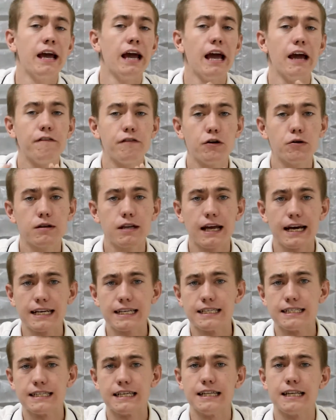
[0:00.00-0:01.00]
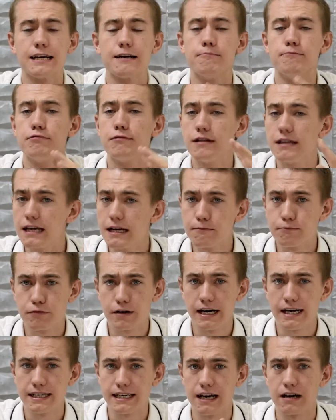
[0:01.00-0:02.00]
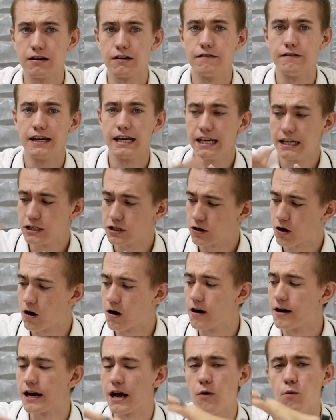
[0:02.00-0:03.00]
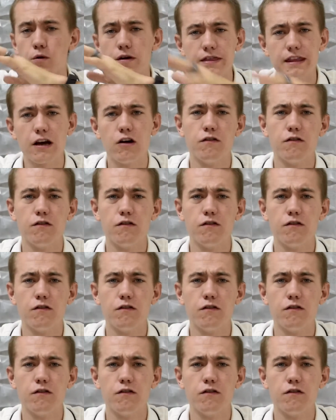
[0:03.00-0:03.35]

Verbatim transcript: If you would like to see the complete breakdown of each card and what the